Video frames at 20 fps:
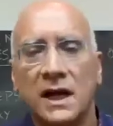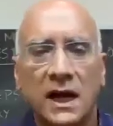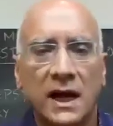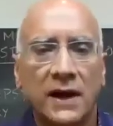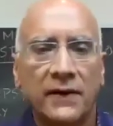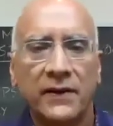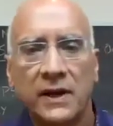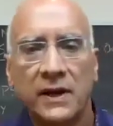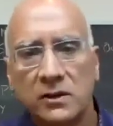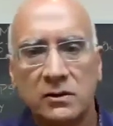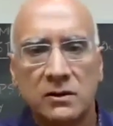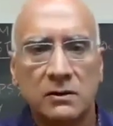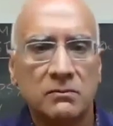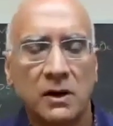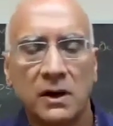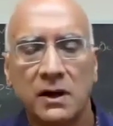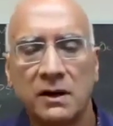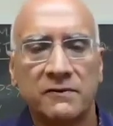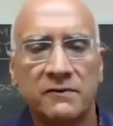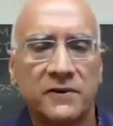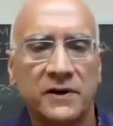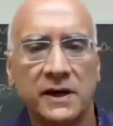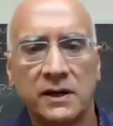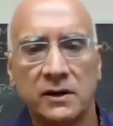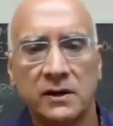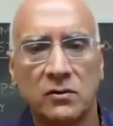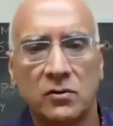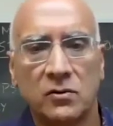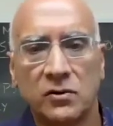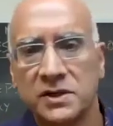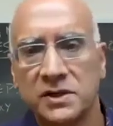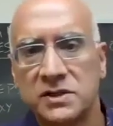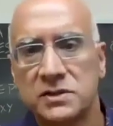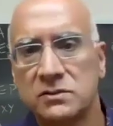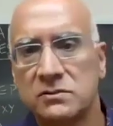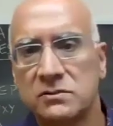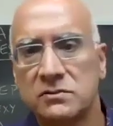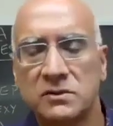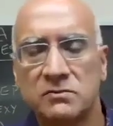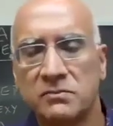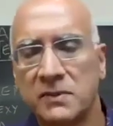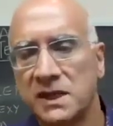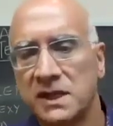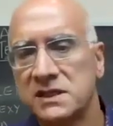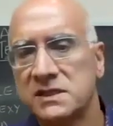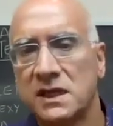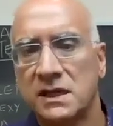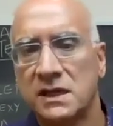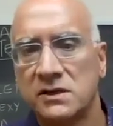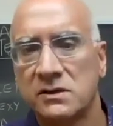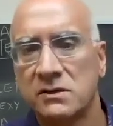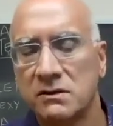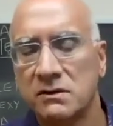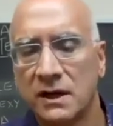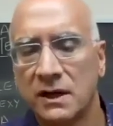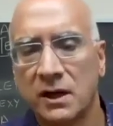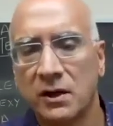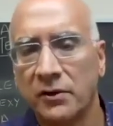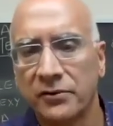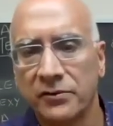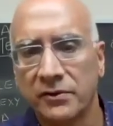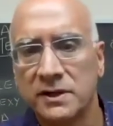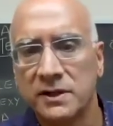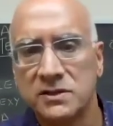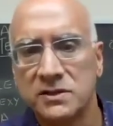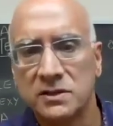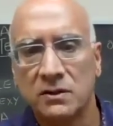and then you can modify it according to maintain your health, right?